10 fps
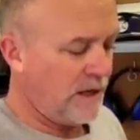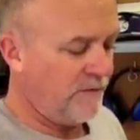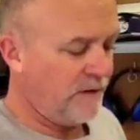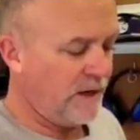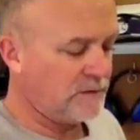
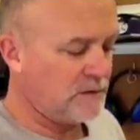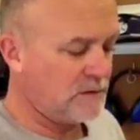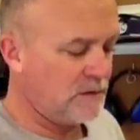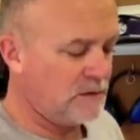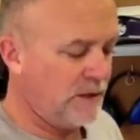1/2 ounce of
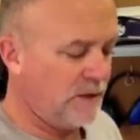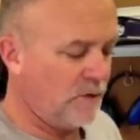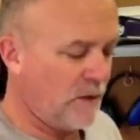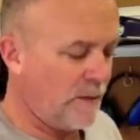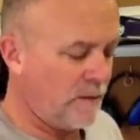
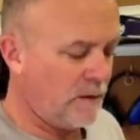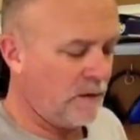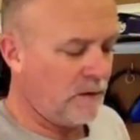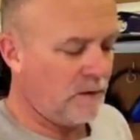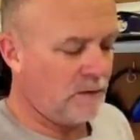Centennial in
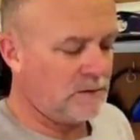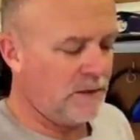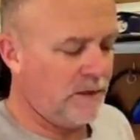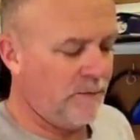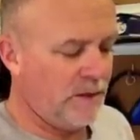
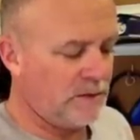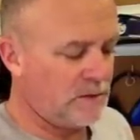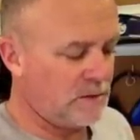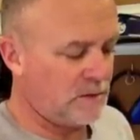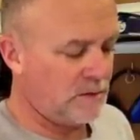10
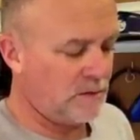minutes.